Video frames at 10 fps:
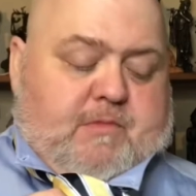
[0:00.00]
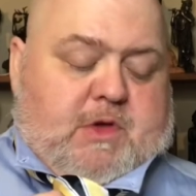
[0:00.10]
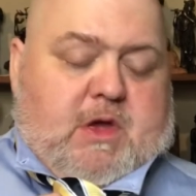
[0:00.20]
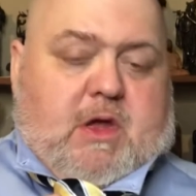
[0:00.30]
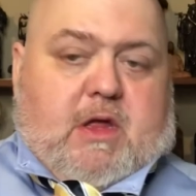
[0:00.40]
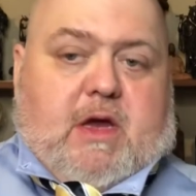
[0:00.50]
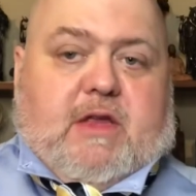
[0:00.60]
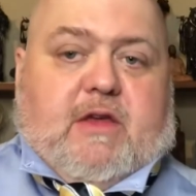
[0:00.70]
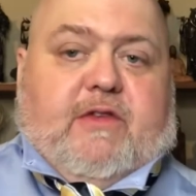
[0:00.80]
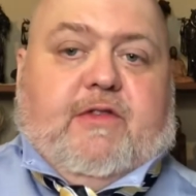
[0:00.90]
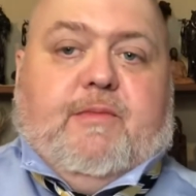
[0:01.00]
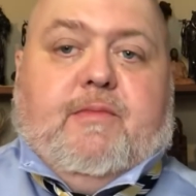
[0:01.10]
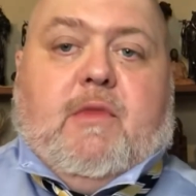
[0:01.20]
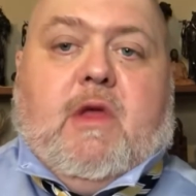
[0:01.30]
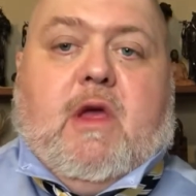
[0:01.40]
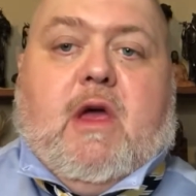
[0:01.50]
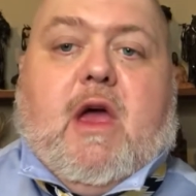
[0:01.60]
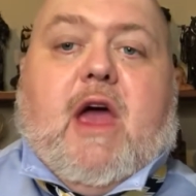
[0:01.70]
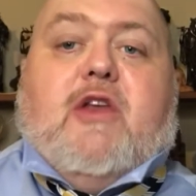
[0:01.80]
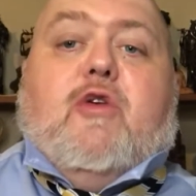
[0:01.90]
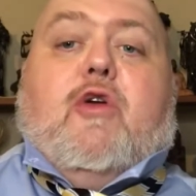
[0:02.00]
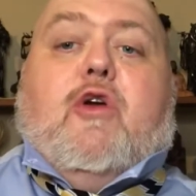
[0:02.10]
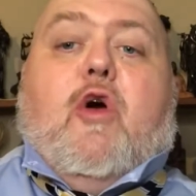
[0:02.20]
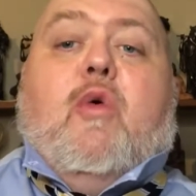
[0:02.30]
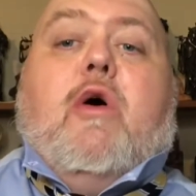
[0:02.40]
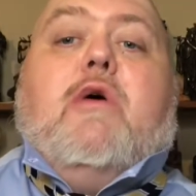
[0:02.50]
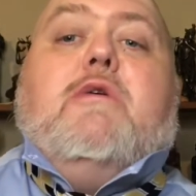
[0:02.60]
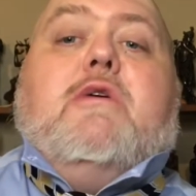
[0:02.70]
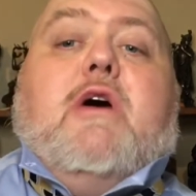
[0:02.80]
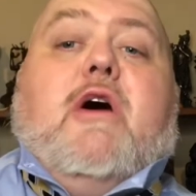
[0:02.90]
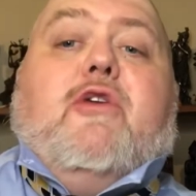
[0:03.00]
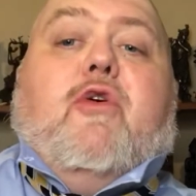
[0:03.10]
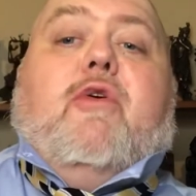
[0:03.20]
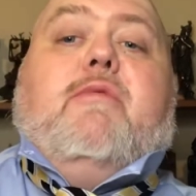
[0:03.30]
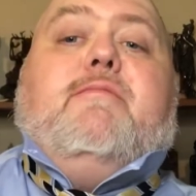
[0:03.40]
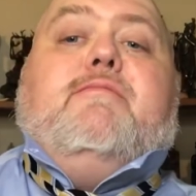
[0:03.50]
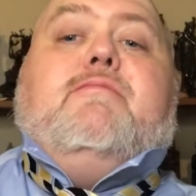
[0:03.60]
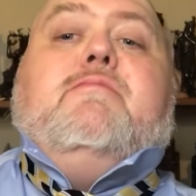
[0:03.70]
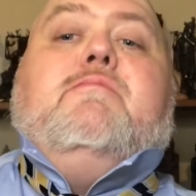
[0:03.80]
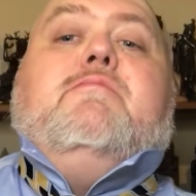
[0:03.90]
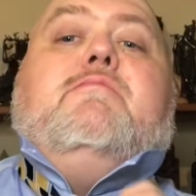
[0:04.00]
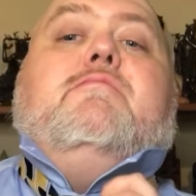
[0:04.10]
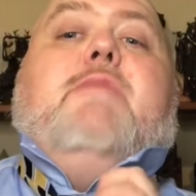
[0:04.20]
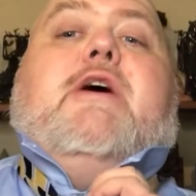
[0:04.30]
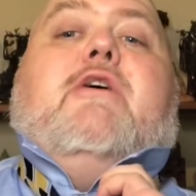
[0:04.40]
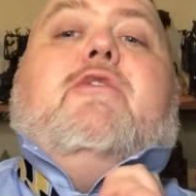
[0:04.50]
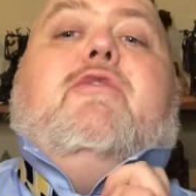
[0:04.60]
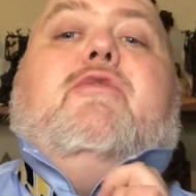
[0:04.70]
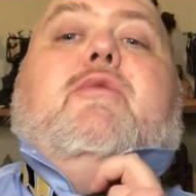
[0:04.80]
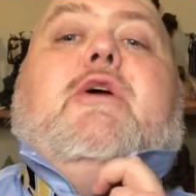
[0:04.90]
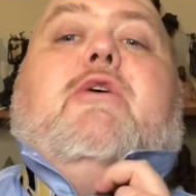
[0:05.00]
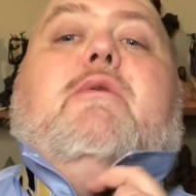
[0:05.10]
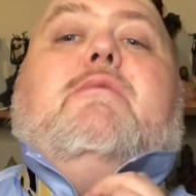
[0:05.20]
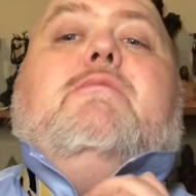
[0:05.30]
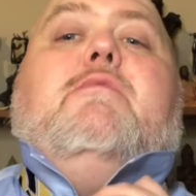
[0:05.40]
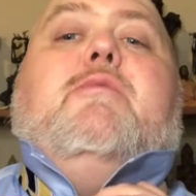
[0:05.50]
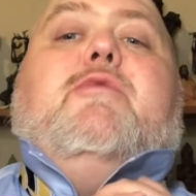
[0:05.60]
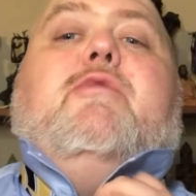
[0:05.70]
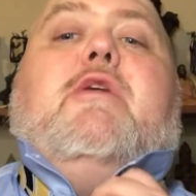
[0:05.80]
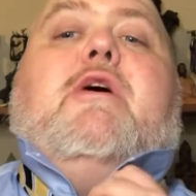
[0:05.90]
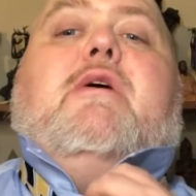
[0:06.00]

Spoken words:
like this, and you're going to go under, back under through here, up through the neck.